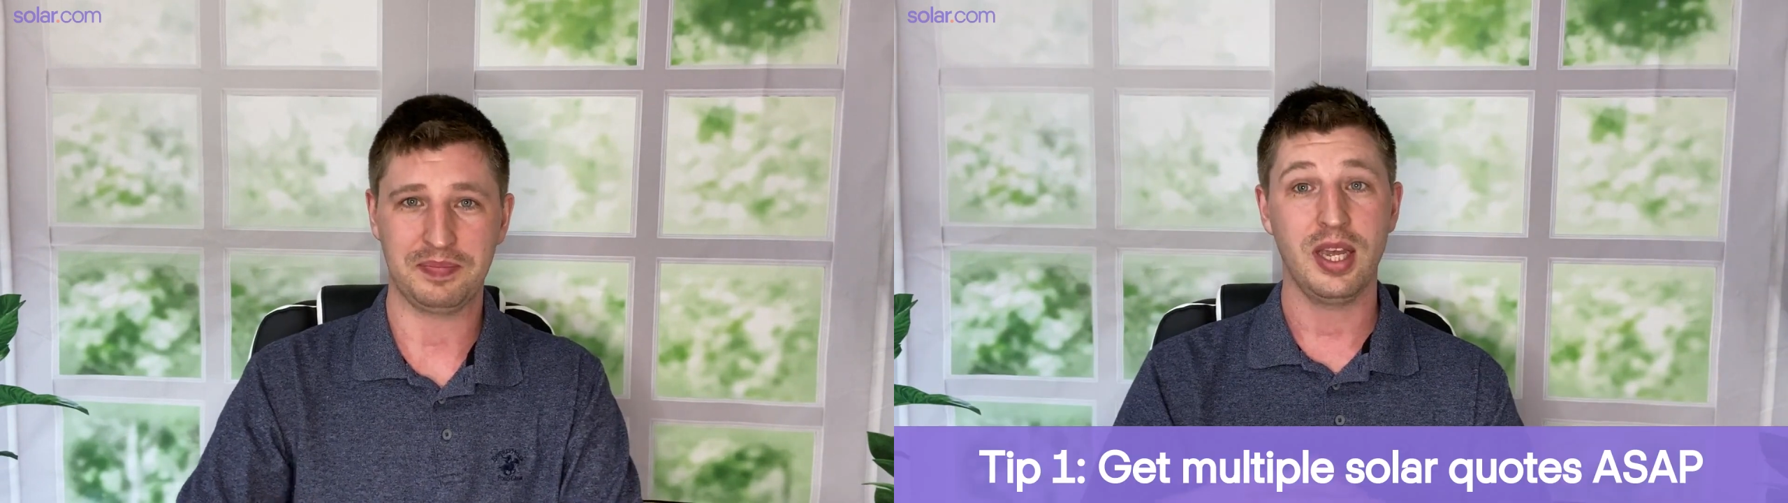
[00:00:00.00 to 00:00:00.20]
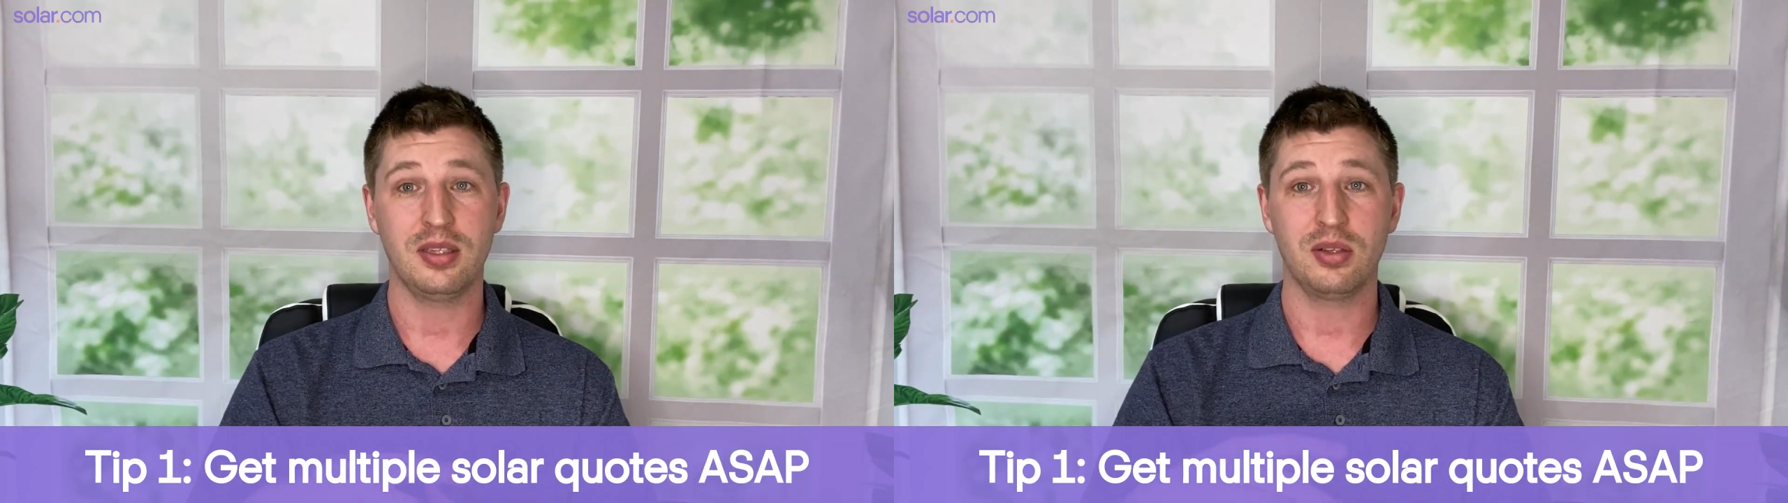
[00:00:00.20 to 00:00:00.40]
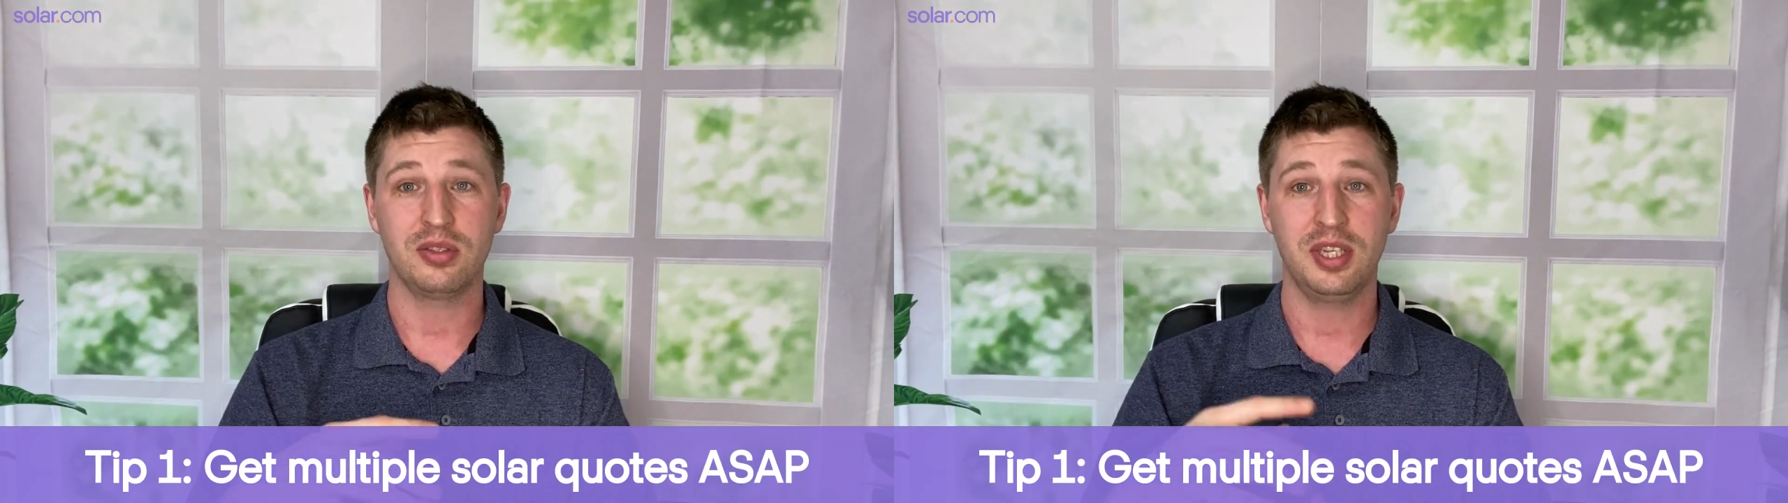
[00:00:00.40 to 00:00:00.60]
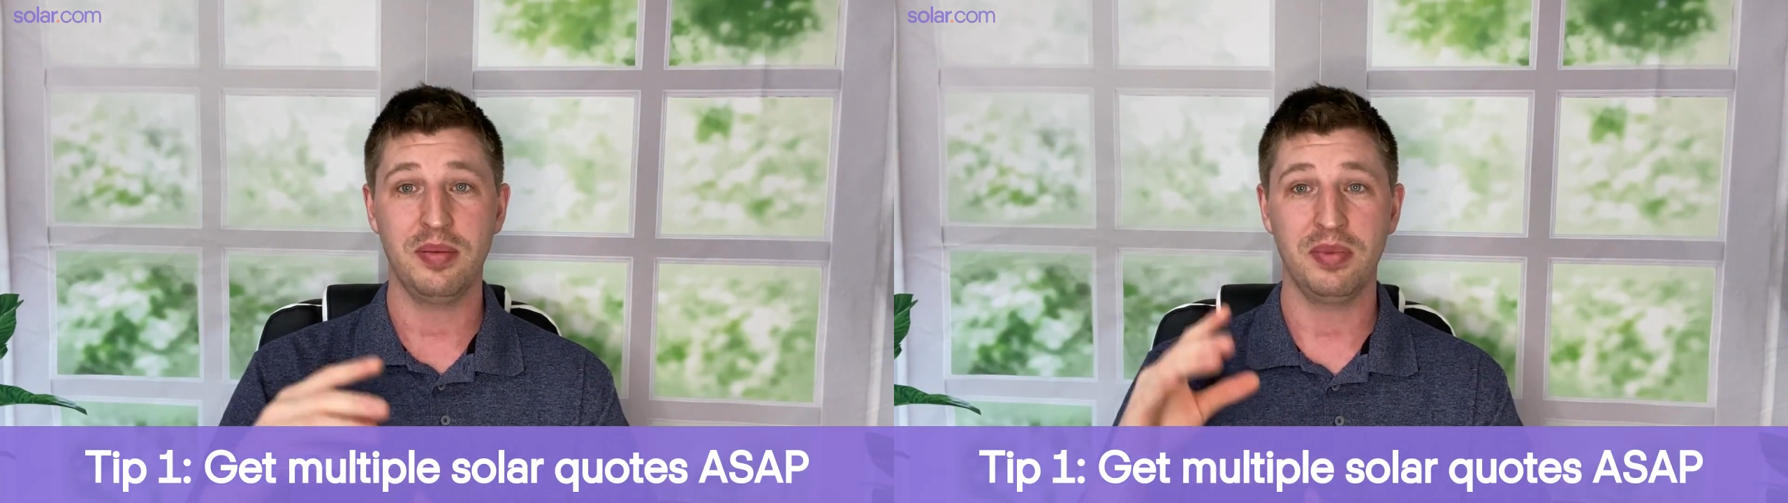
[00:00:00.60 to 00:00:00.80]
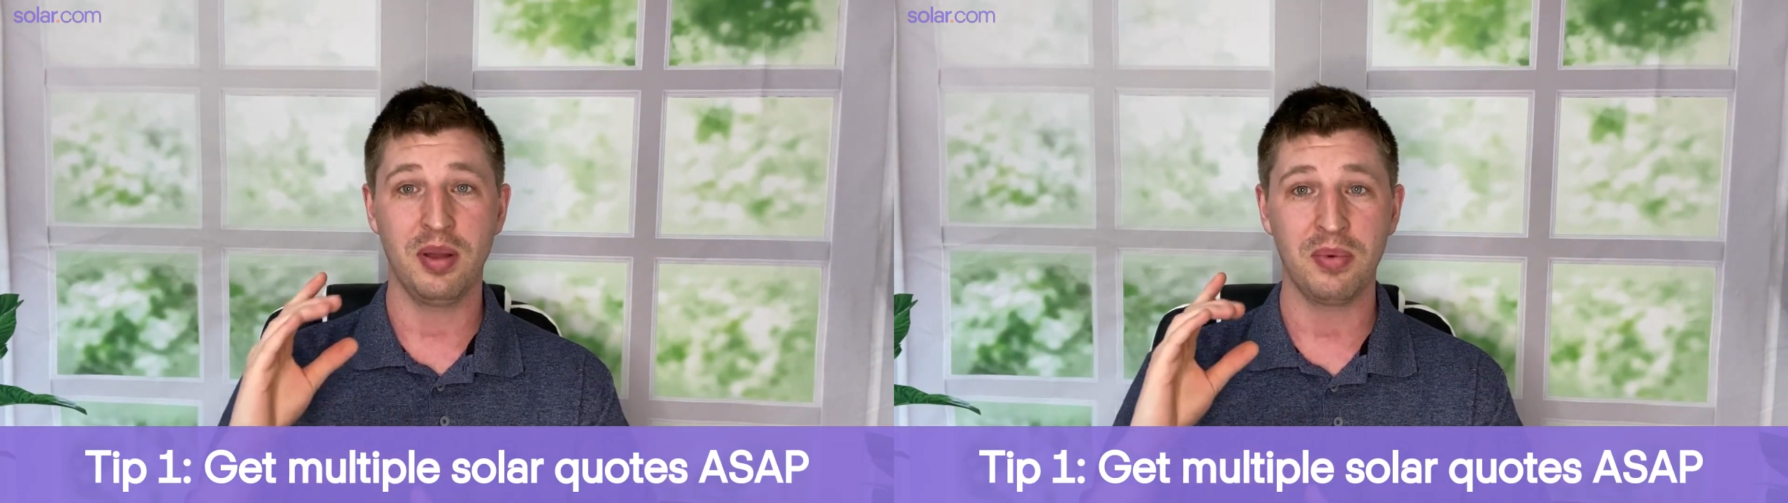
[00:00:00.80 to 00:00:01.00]
Okay, so
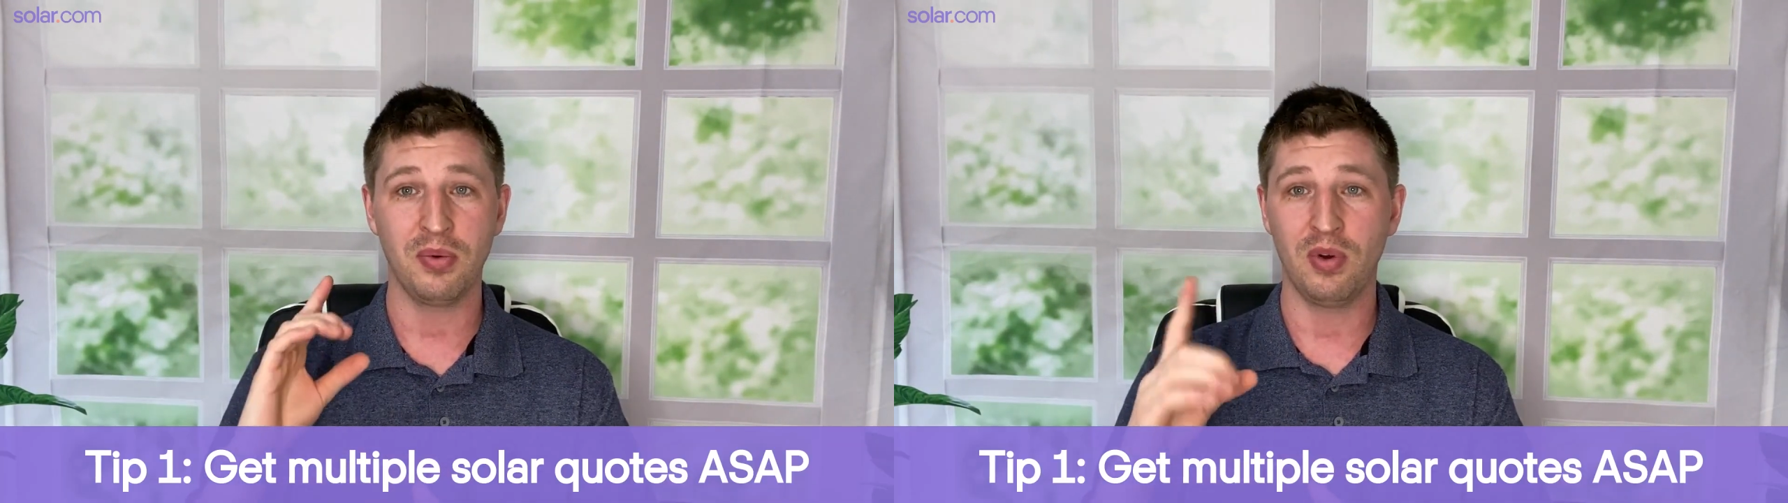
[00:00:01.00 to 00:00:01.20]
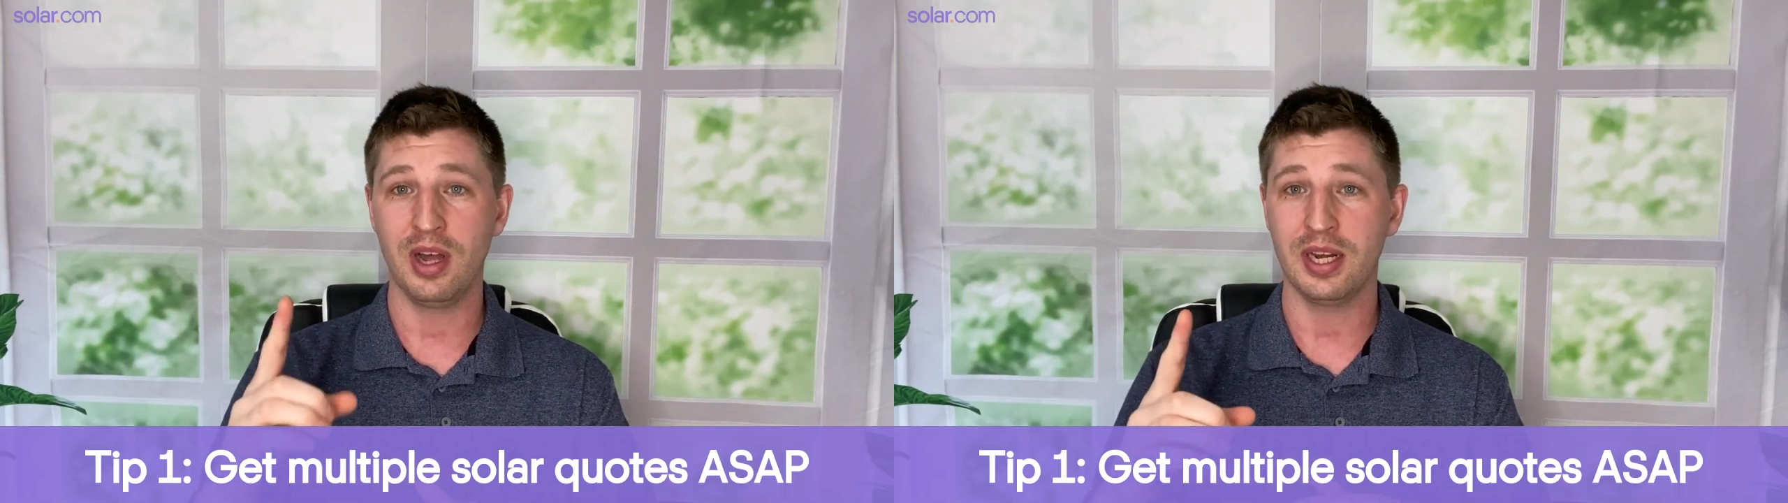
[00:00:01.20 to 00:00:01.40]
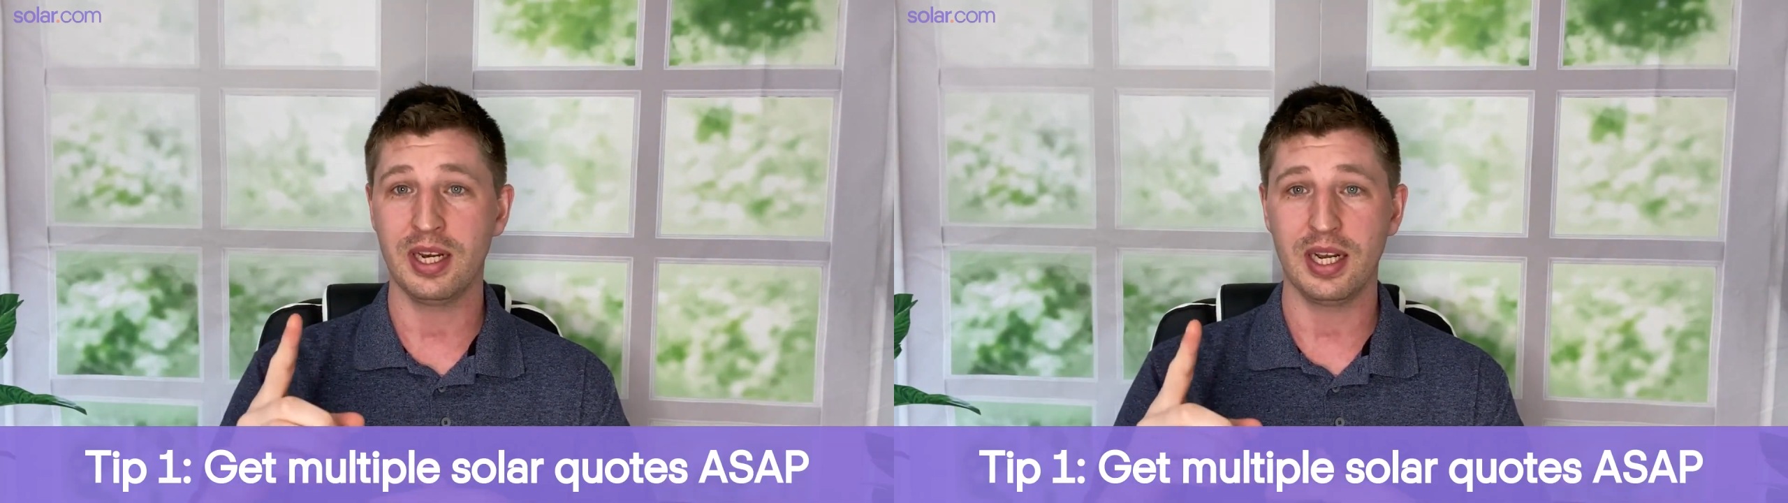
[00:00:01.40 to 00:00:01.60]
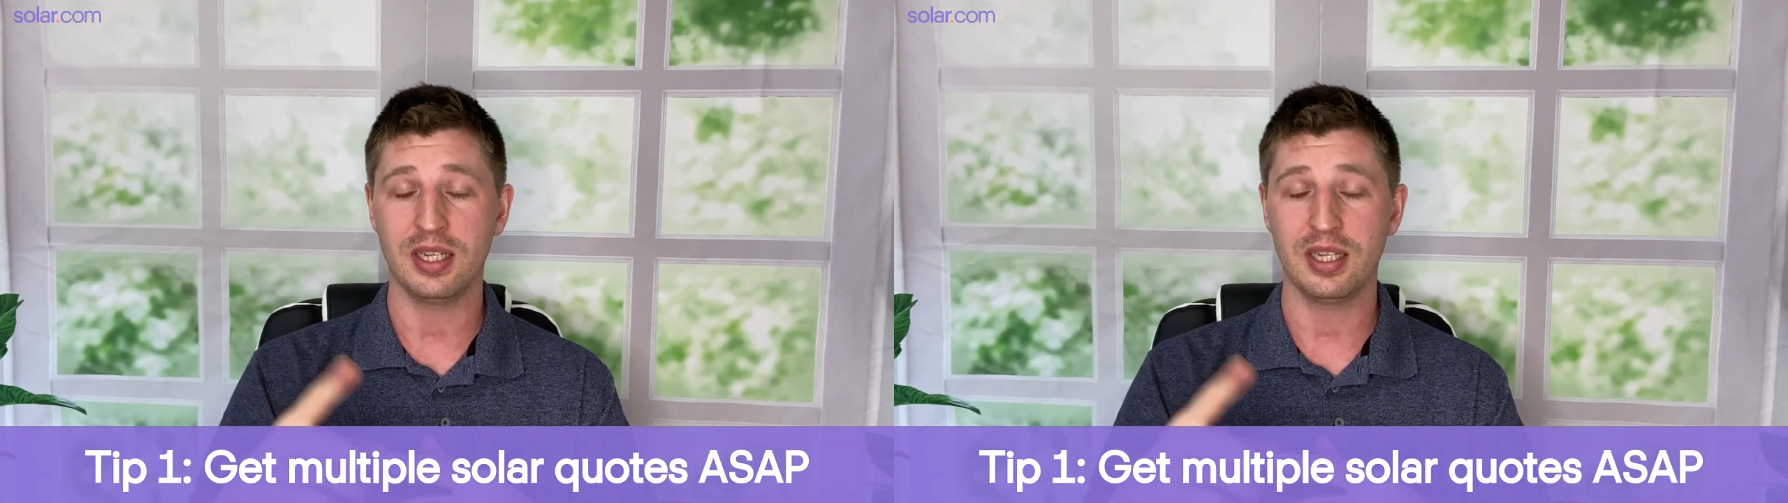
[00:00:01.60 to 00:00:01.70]
tip number 1